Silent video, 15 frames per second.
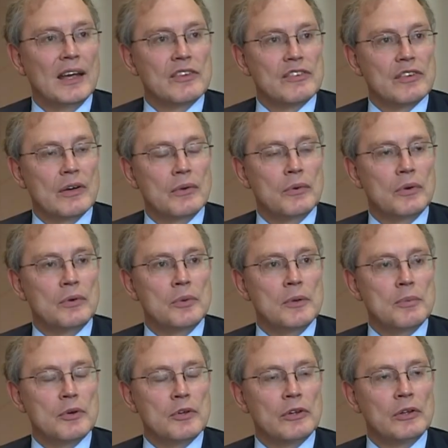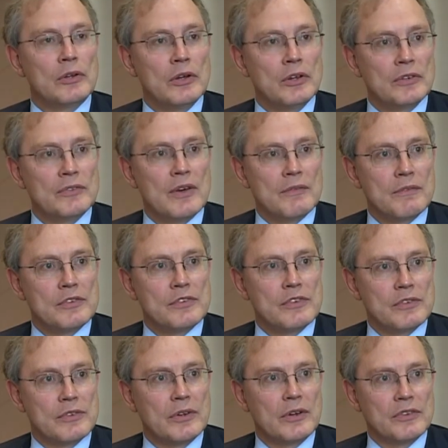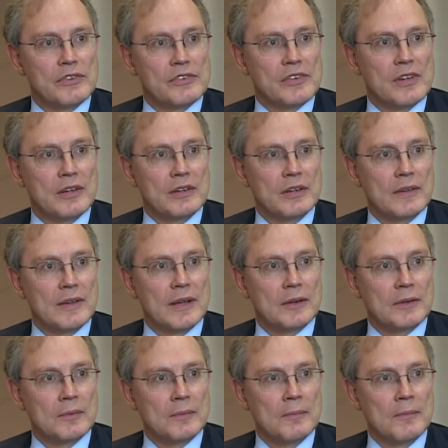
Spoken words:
So we put a lot of emphasis on understanding that.